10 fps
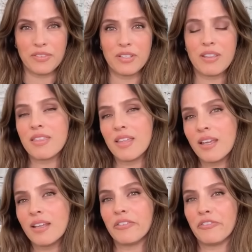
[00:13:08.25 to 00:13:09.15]
The
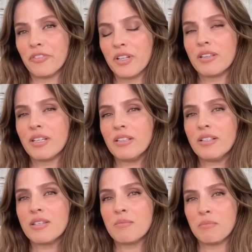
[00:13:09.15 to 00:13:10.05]
thing that
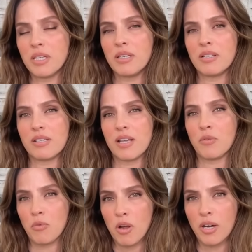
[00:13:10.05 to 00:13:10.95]
to me is
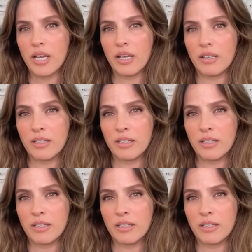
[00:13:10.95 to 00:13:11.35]
ironic,